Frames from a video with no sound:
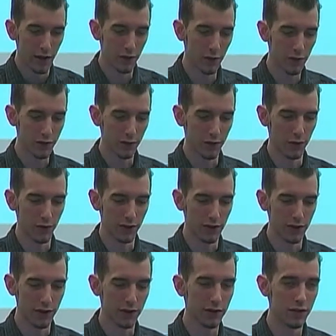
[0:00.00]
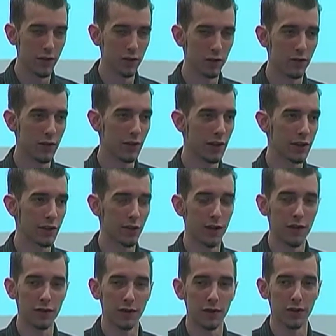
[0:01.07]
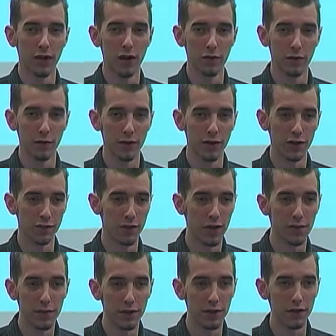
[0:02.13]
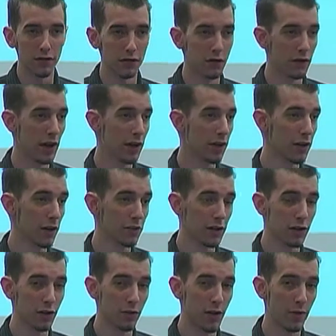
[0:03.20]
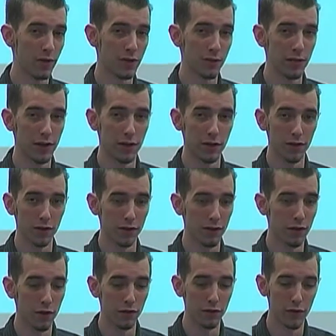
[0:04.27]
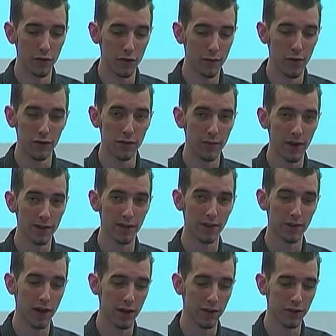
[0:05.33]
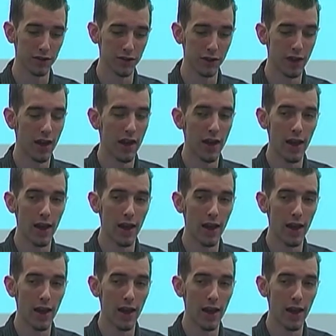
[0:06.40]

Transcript: And most importantly, don't feel like you don't have something to offer because maybe you're not an articulate public speaker, you don't know the most about technology.